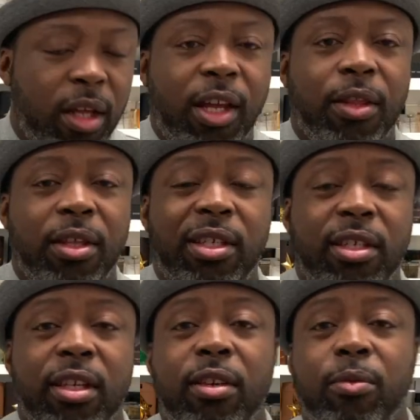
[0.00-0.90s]
Now, this
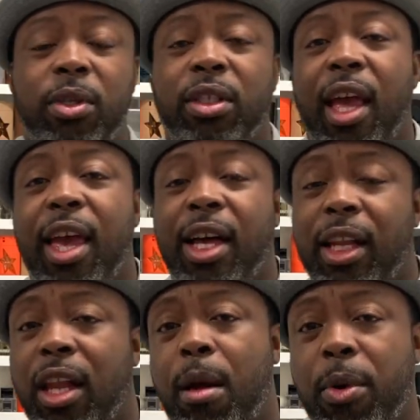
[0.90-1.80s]
scent was a
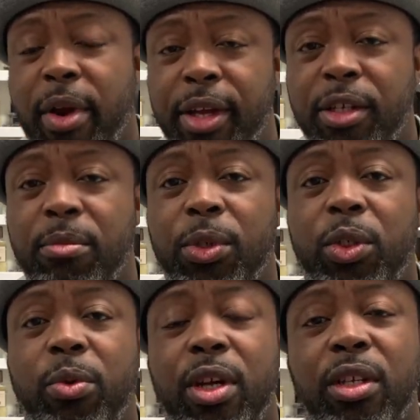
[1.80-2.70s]
collaboration
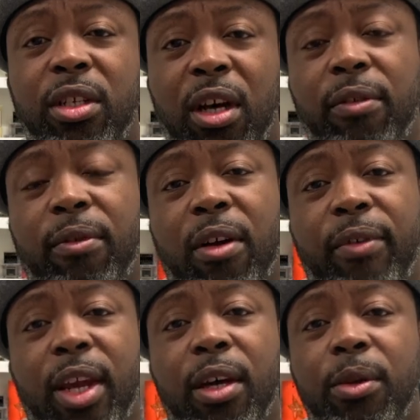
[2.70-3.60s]
between John
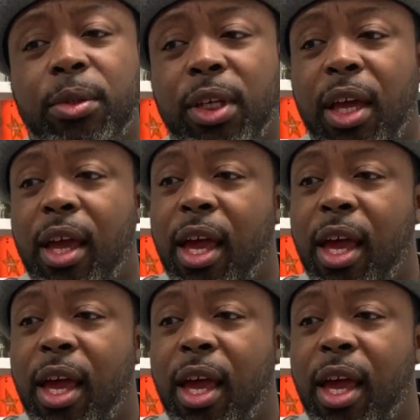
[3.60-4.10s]
Varvatos